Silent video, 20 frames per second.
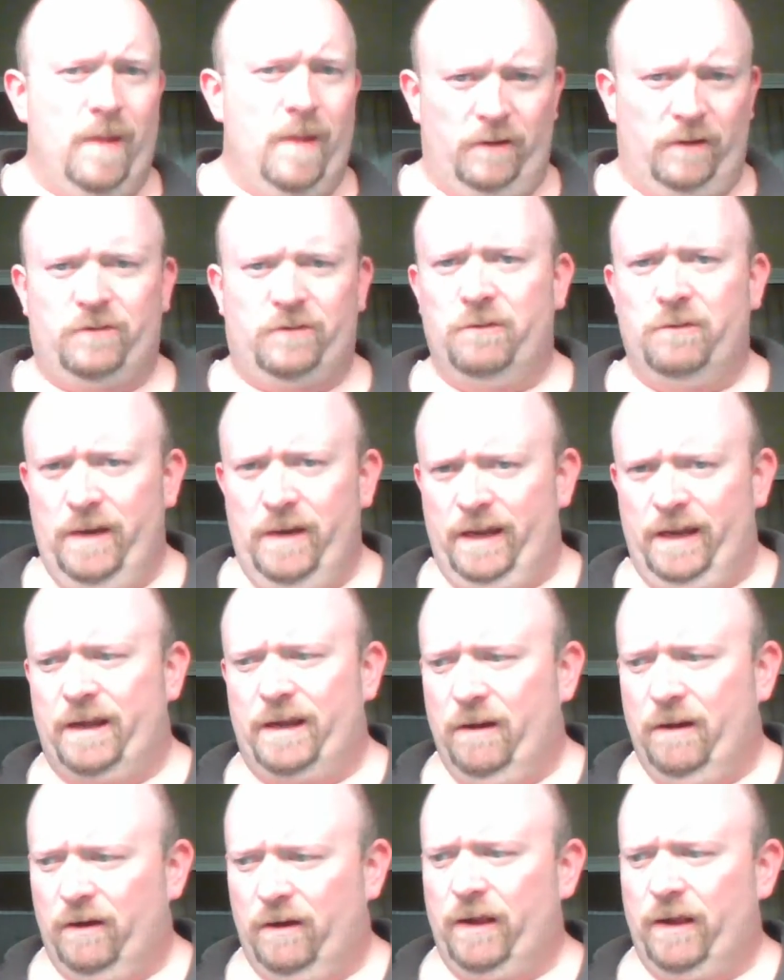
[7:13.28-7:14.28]
it's
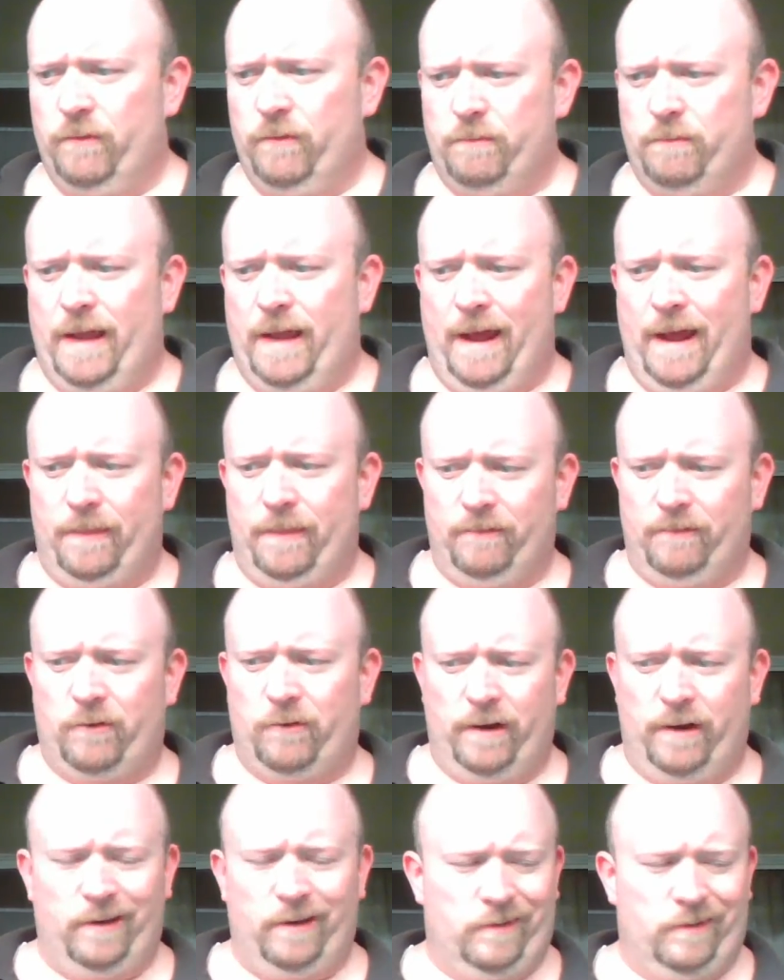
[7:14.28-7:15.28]
unique. I'll give them that. They've
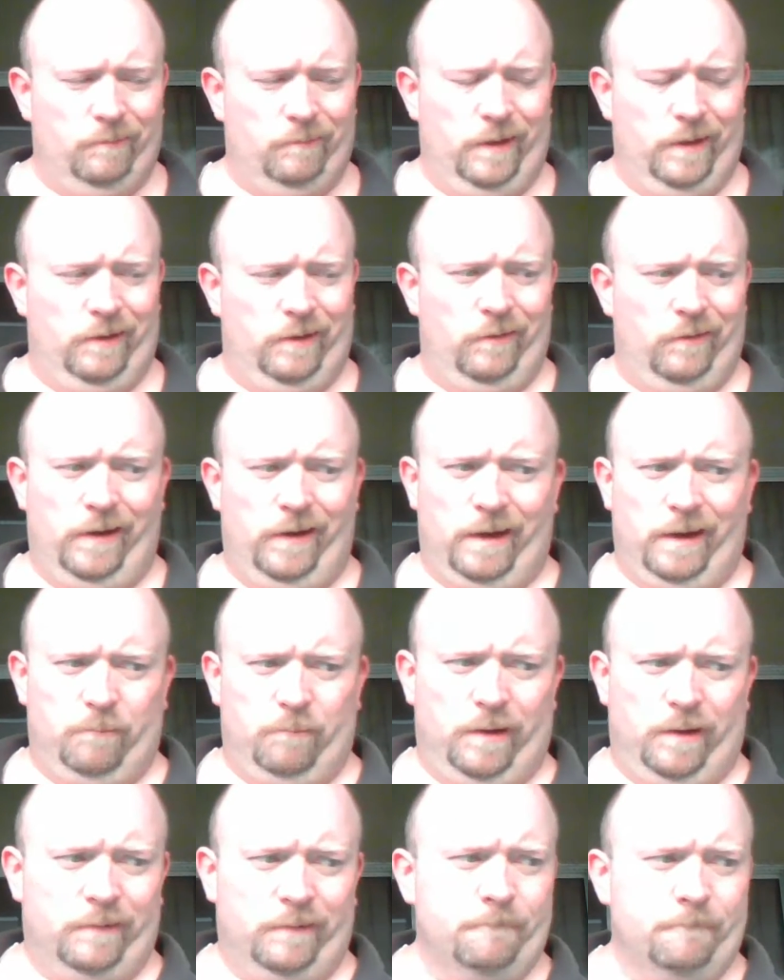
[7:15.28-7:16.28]
created something unique,
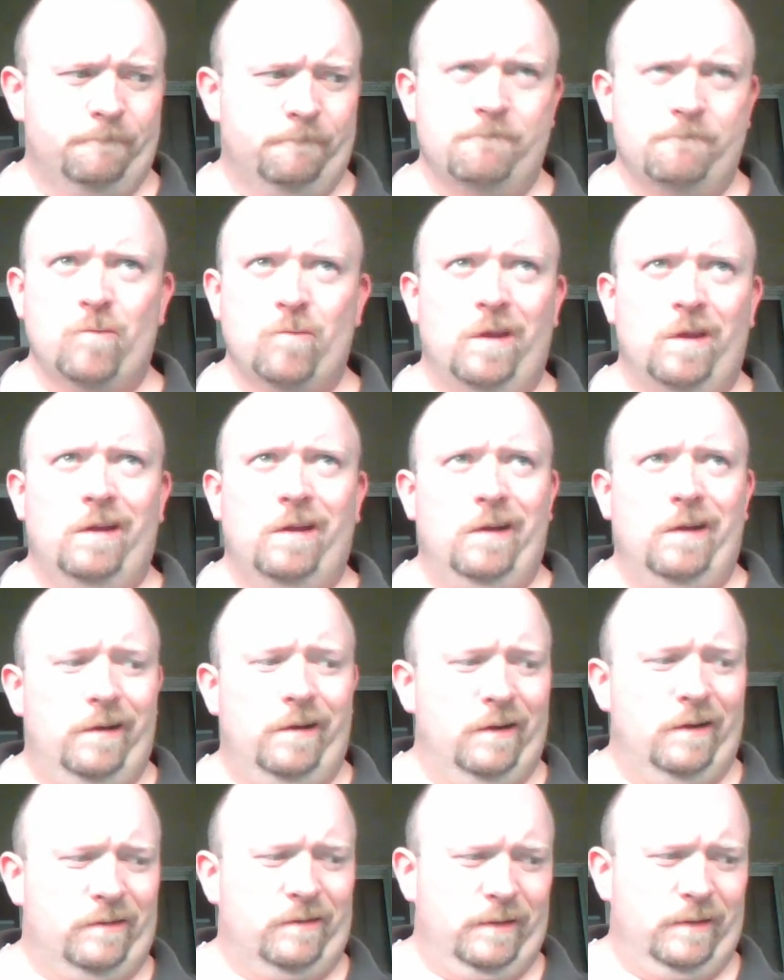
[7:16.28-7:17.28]
but
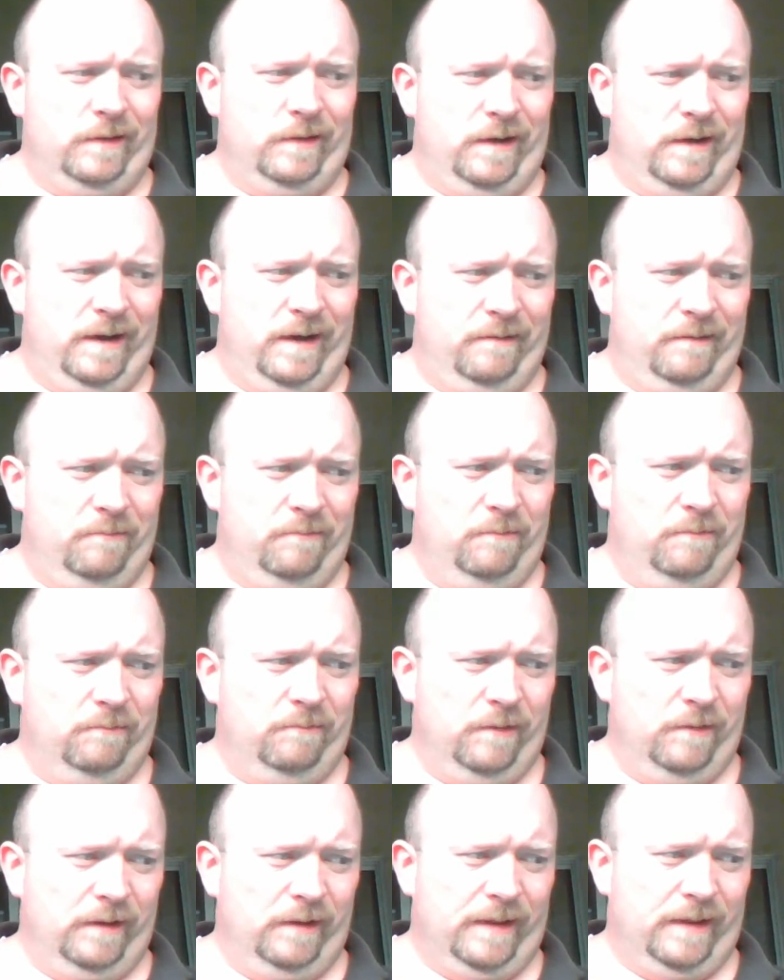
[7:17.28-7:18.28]
not something that I'm
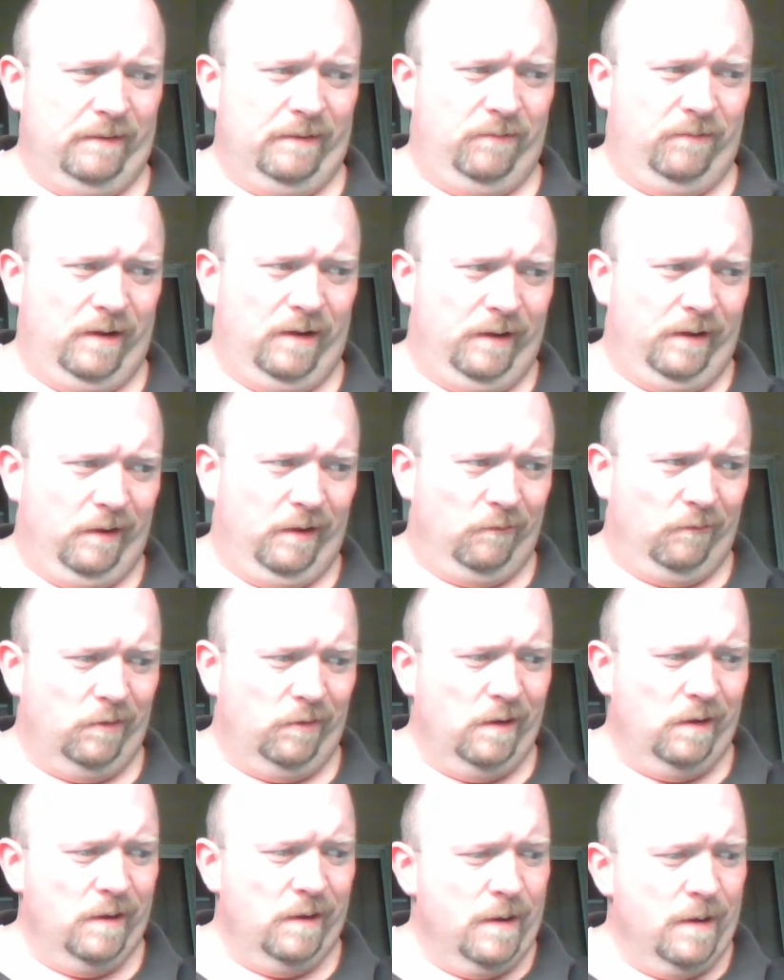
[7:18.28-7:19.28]
really that fond of.
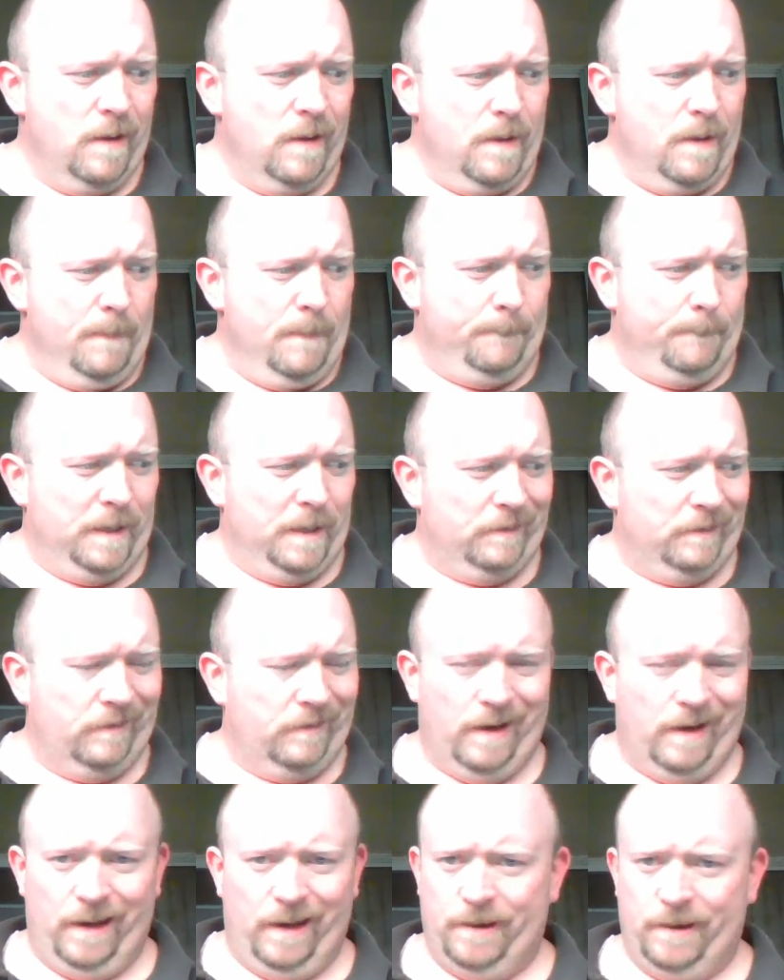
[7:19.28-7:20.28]
But
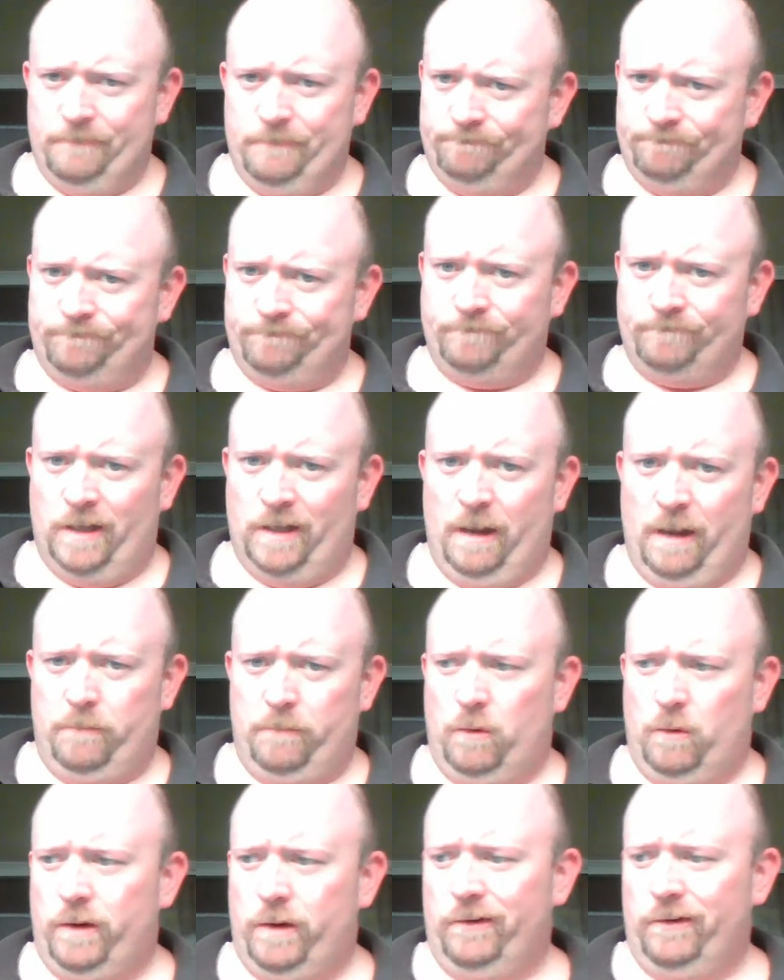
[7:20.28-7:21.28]
hey, can't
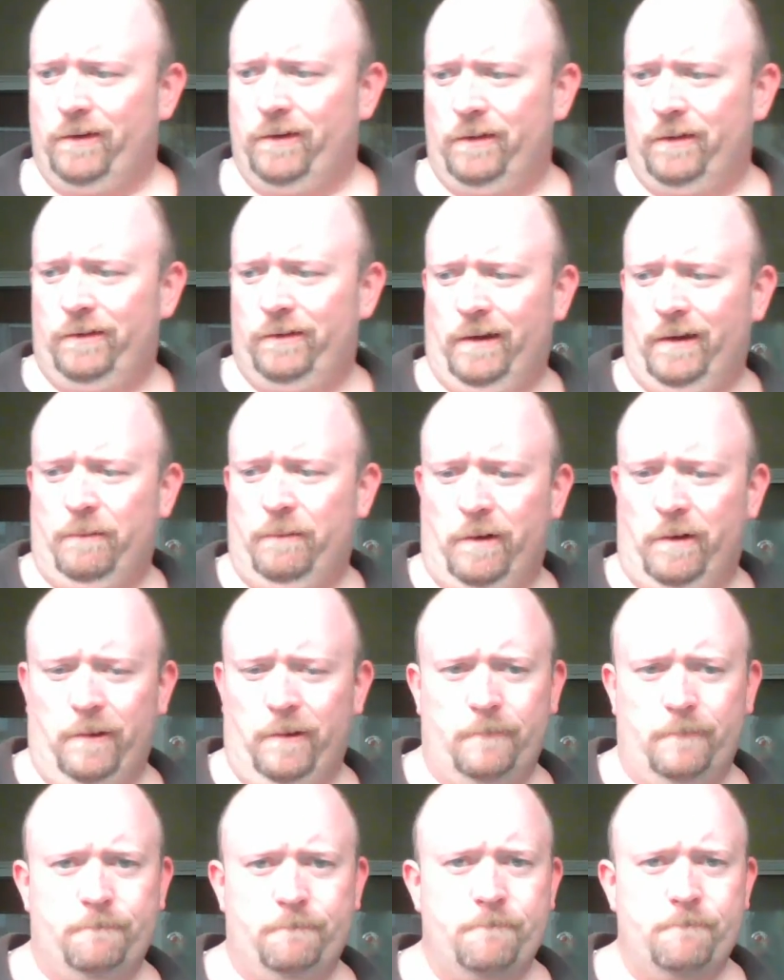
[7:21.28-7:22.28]
be winners all the time, huh?